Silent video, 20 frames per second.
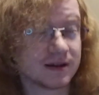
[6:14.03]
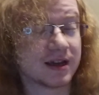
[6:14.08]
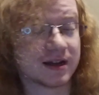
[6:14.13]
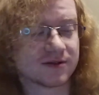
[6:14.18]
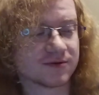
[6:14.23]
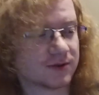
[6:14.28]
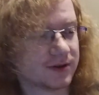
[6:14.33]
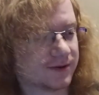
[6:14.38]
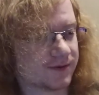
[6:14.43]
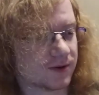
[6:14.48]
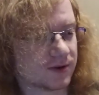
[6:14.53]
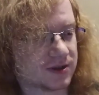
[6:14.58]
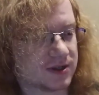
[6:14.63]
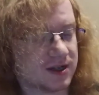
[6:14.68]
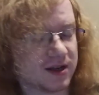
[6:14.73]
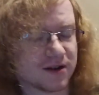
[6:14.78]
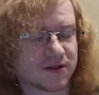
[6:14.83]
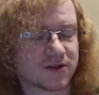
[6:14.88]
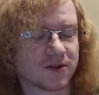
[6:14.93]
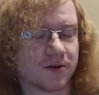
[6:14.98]
Yeah,
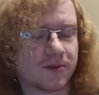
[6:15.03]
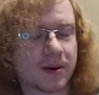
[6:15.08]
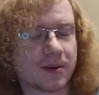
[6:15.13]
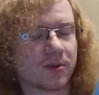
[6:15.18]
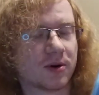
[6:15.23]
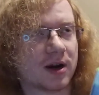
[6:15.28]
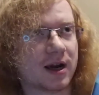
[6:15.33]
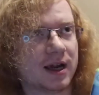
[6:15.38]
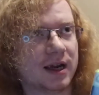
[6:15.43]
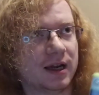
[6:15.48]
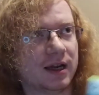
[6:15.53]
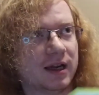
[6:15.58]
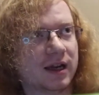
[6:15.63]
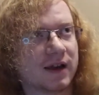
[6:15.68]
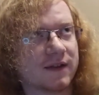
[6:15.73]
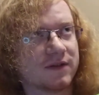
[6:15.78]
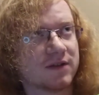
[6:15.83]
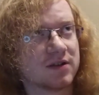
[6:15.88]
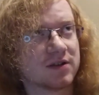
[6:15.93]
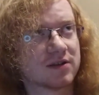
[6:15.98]
2014 because I remember I
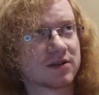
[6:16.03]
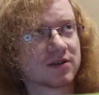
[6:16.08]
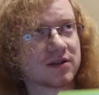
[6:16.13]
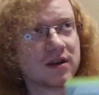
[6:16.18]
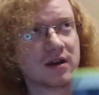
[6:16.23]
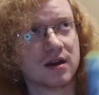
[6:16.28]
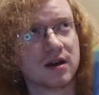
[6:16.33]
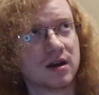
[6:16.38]
got this